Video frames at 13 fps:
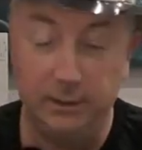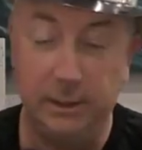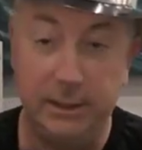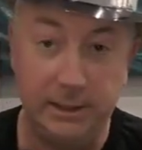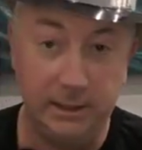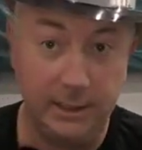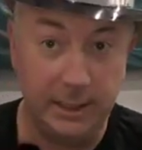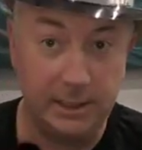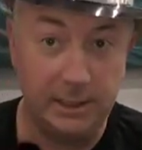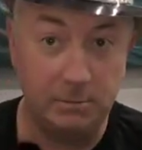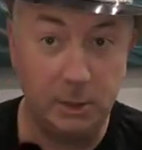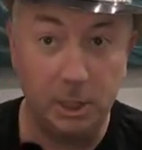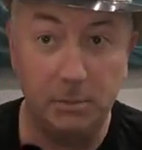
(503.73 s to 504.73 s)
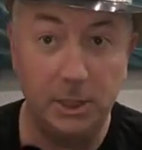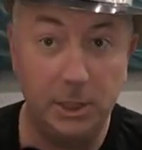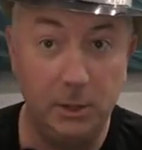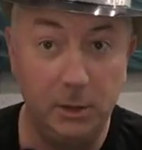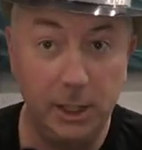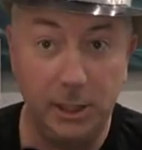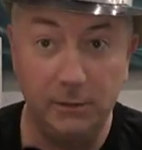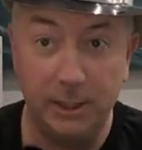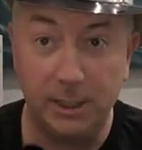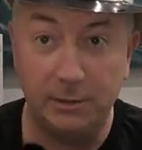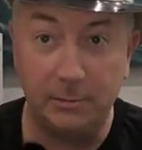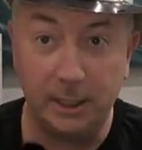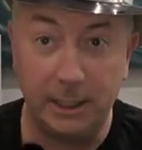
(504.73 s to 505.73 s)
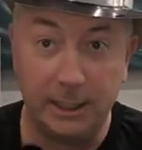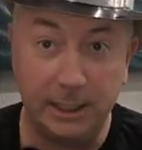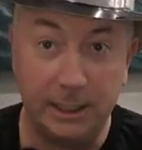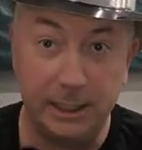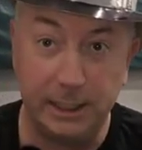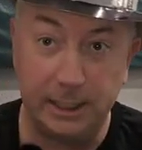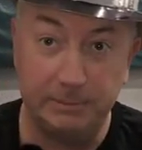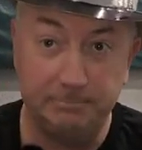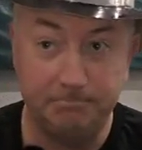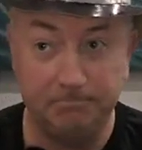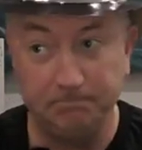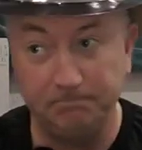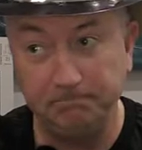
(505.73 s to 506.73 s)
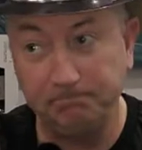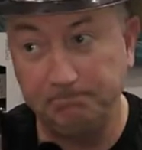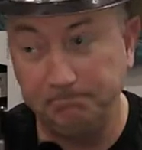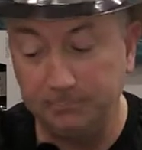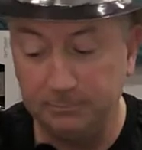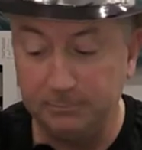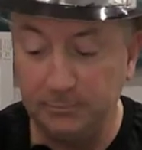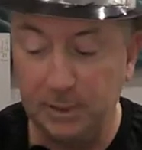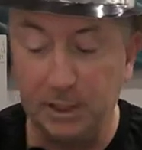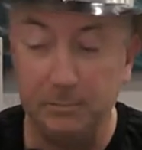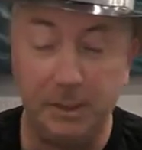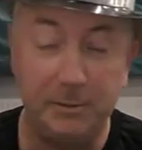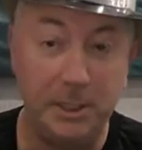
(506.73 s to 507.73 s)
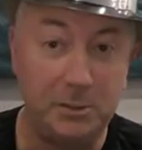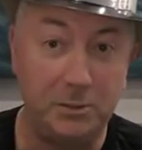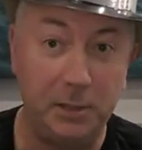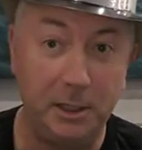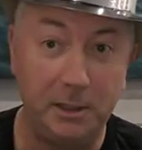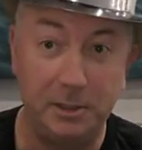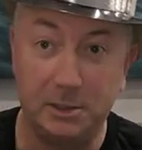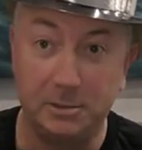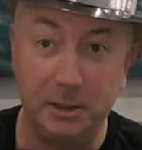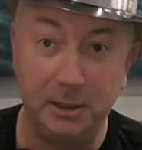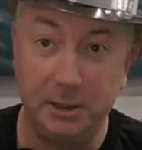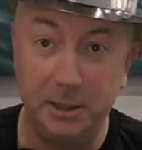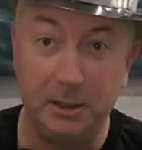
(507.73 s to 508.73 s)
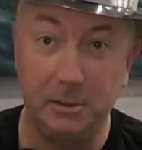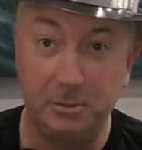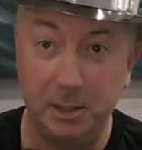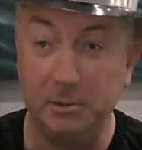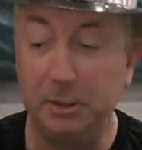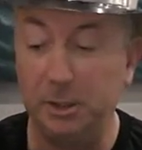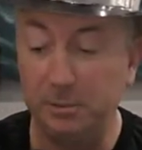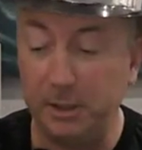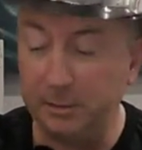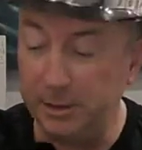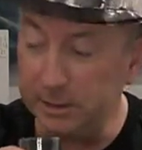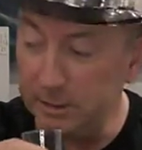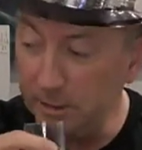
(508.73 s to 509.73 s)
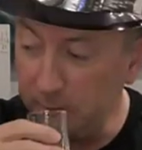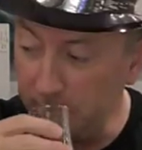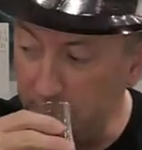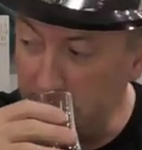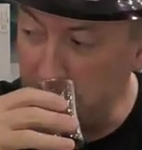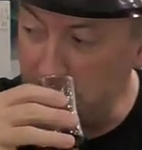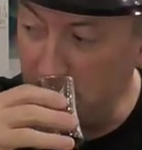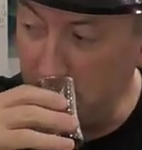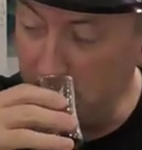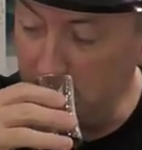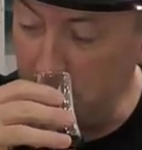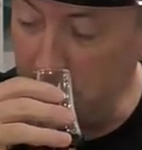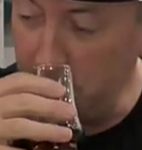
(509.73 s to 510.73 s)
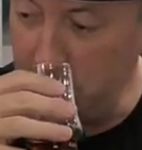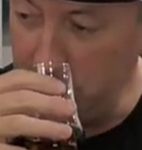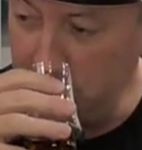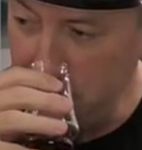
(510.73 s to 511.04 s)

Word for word: They said they got some barbecue out of it. I'm like, uh, maybe that's why I couldn't smell anything but barbecue. Maybe that's all there is is barbecue, but